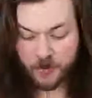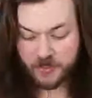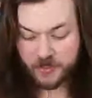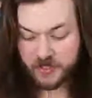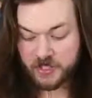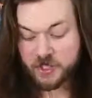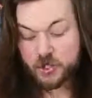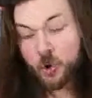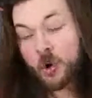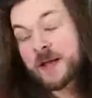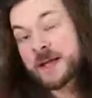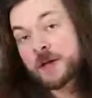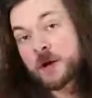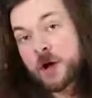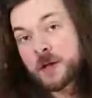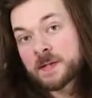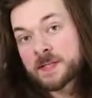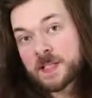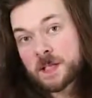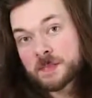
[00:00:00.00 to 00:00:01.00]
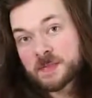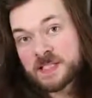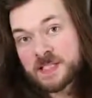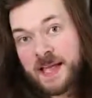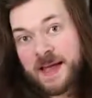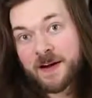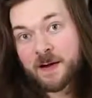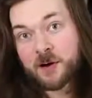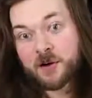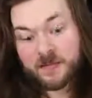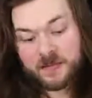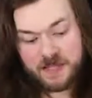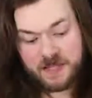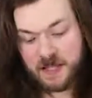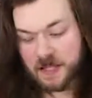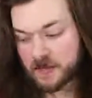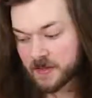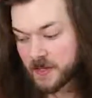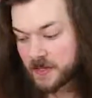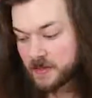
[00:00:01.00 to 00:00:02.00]
But the Joy-Cons themselves,
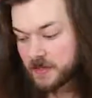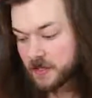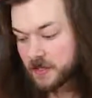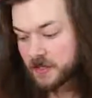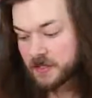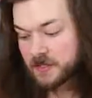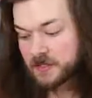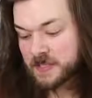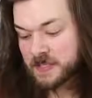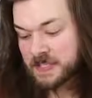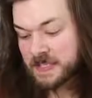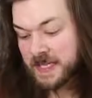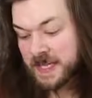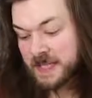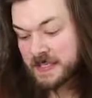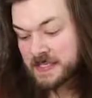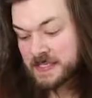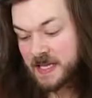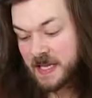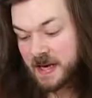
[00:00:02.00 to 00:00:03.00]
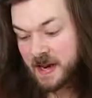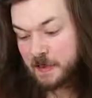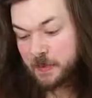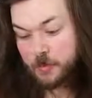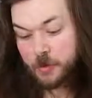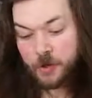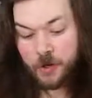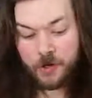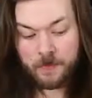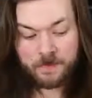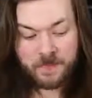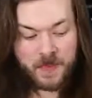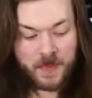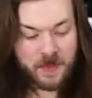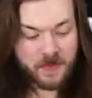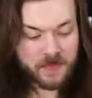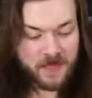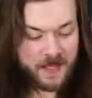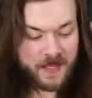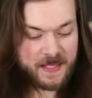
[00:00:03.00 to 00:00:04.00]
the skins that I bought,
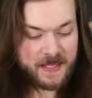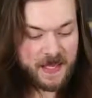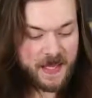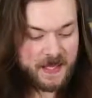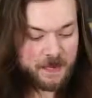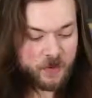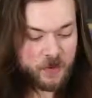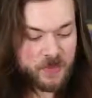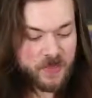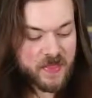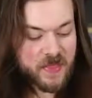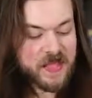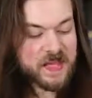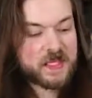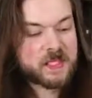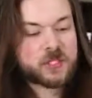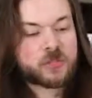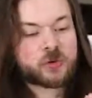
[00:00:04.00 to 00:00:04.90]
they came with these